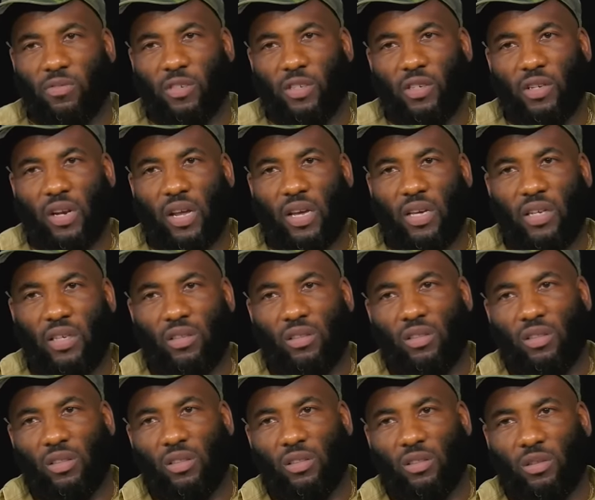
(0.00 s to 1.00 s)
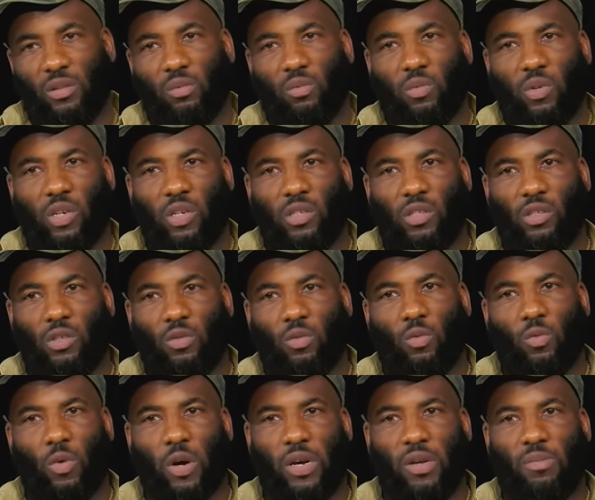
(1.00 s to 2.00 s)
feel like it's just some rich
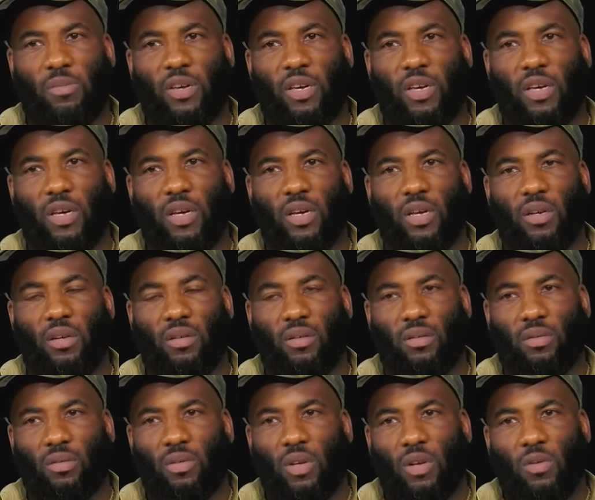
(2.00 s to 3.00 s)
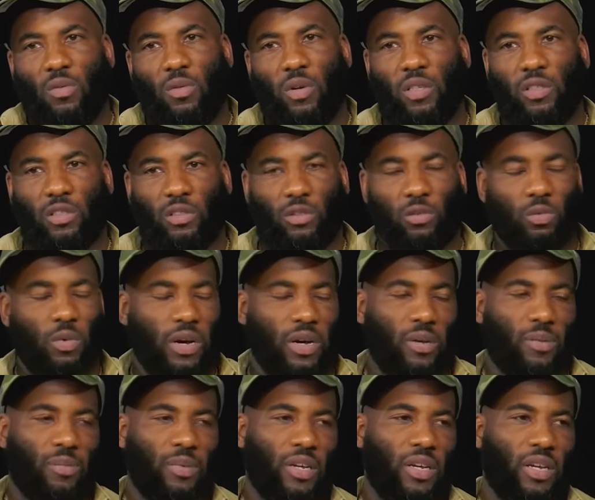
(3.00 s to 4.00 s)
white man, racist
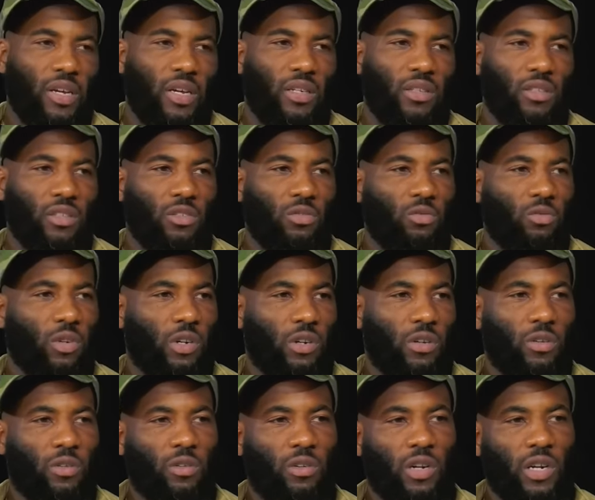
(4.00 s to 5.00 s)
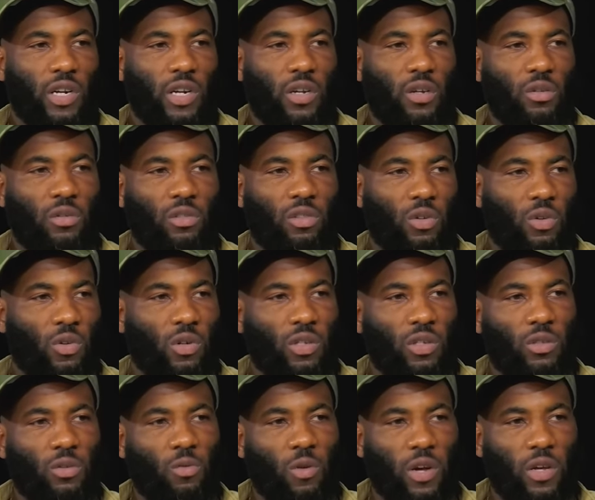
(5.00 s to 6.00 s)
white man just running around, throwing
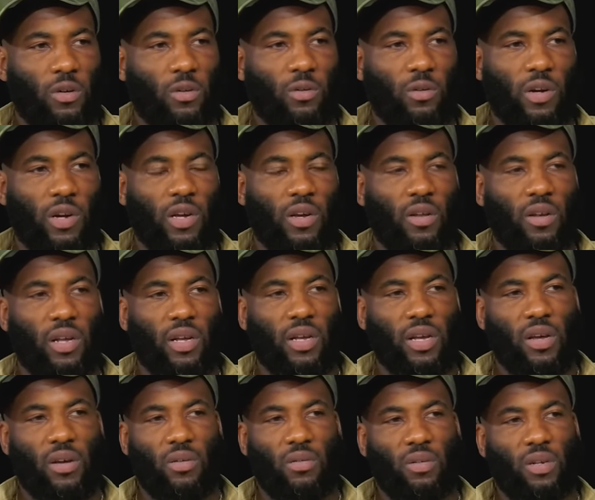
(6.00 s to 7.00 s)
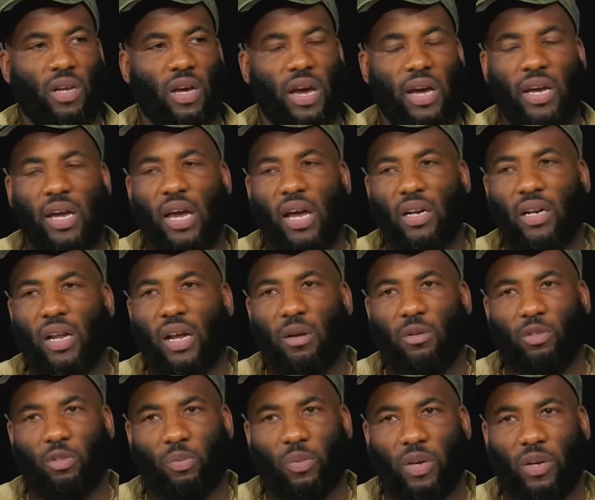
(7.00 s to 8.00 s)
his weight around. Like, I got a lot of
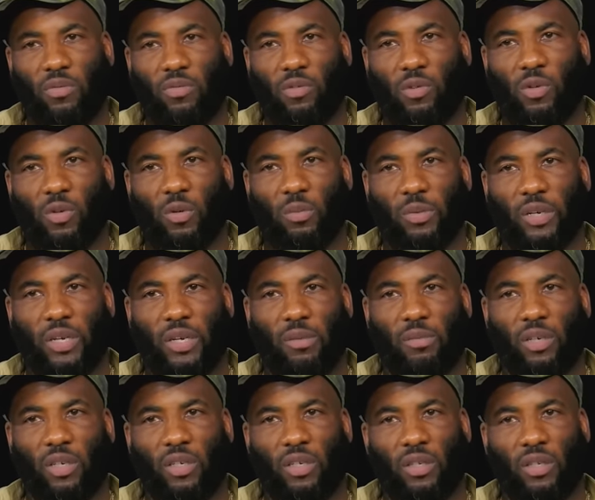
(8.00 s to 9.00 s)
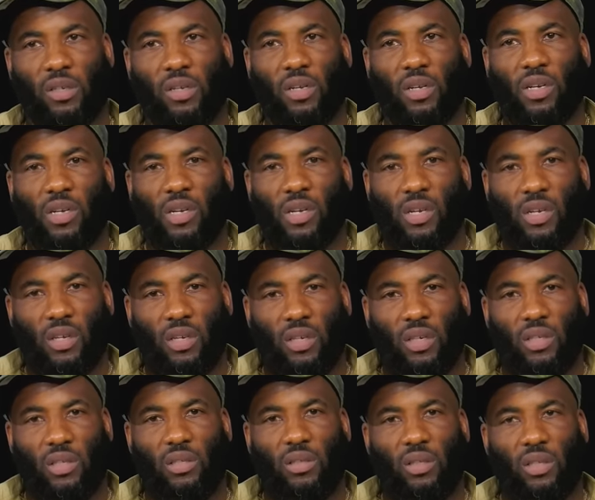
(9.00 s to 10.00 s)
respect for him, man, because
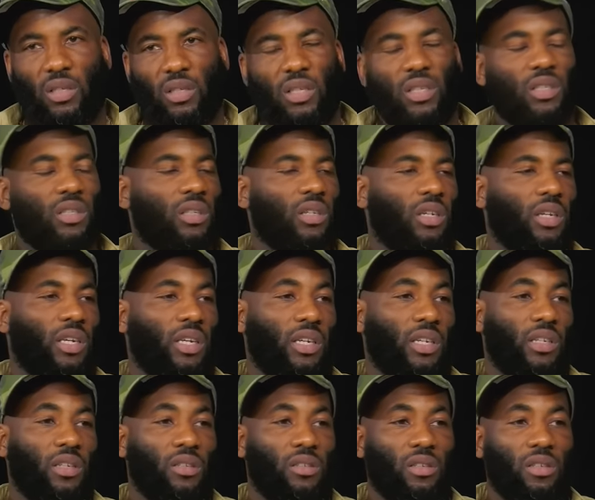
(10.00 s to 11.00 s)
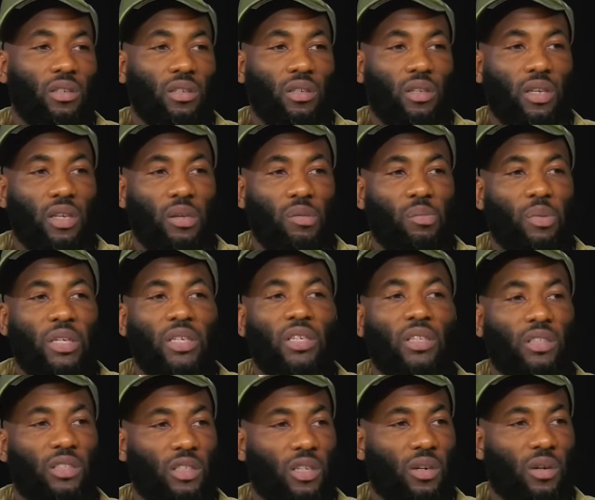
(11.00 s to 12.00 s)
he be
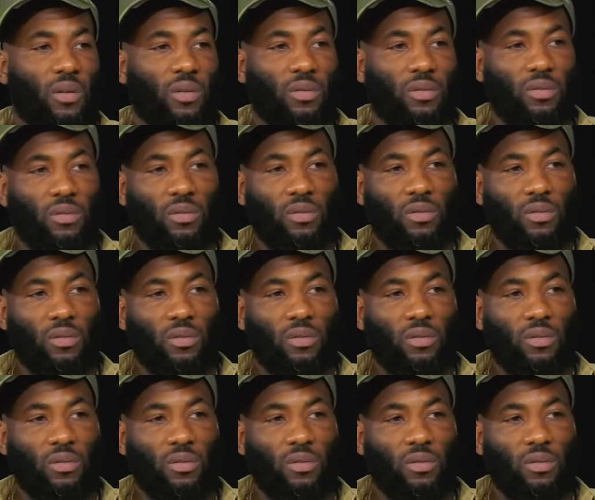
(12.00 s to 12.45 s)
himself.